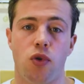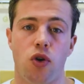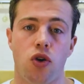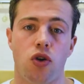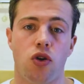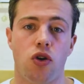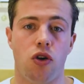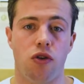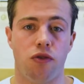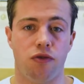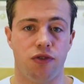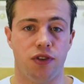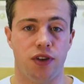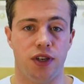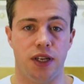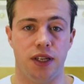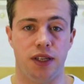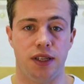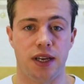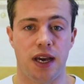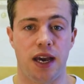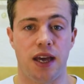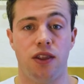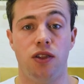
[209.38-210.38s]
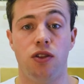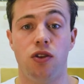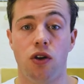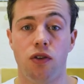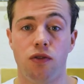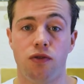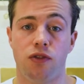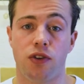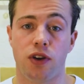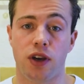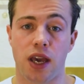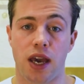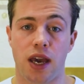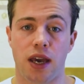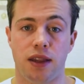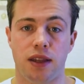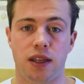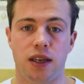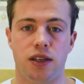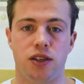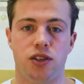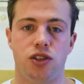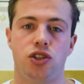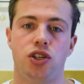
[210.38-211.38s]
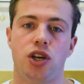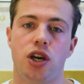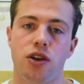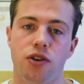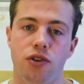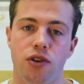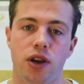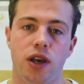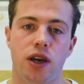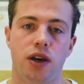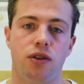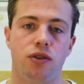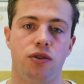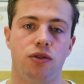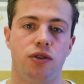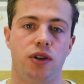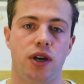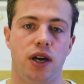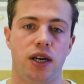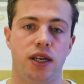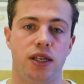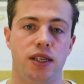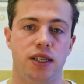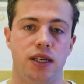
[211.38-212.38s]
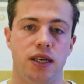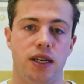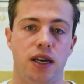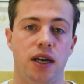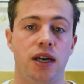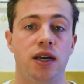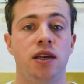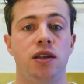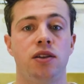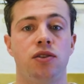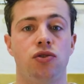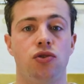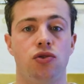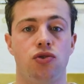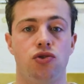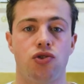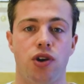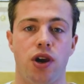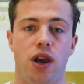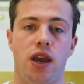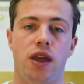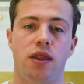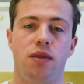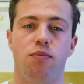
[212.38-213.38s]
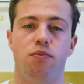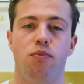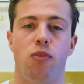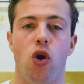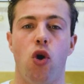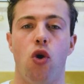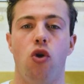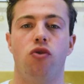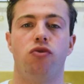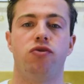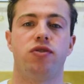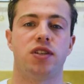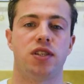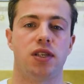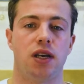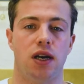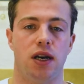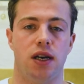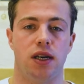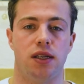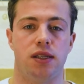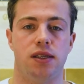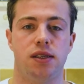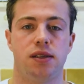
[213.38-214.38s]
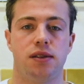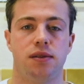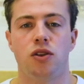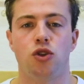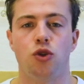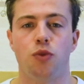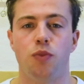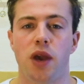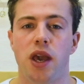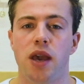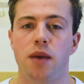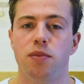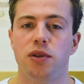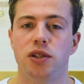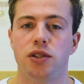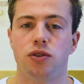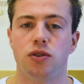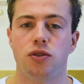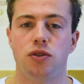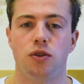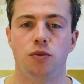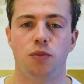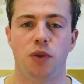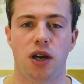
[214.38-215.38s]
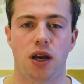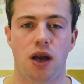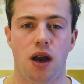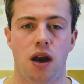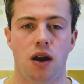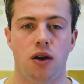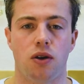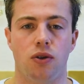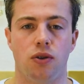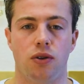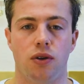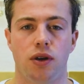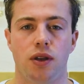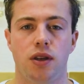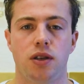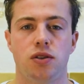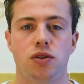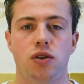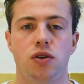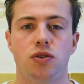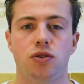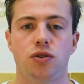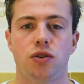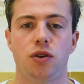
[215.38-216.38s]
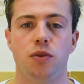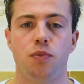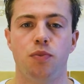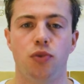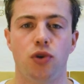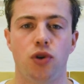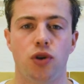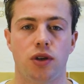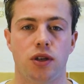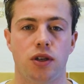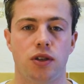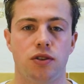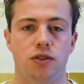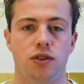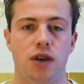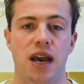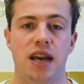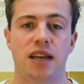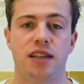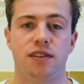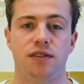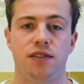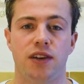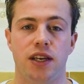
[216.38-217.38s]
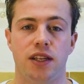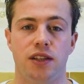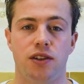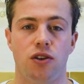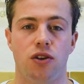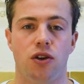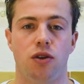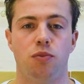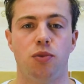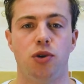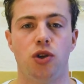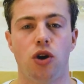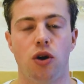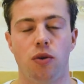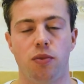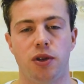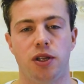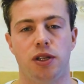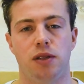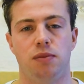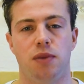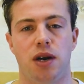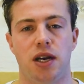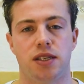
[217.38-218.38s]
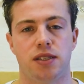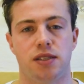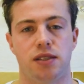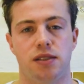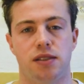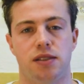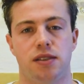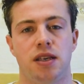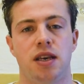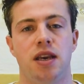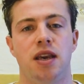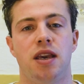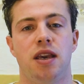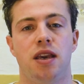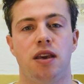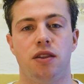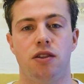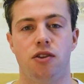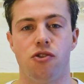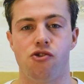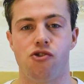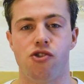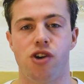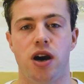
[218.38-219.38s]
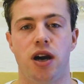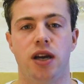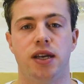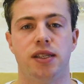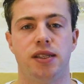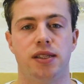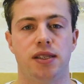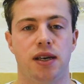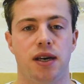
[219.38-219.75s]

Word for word: more confident, and don't forget it's generally a good idea to train both sides. To be able to do macaco, it is also important to activate your abdominal muscles in the right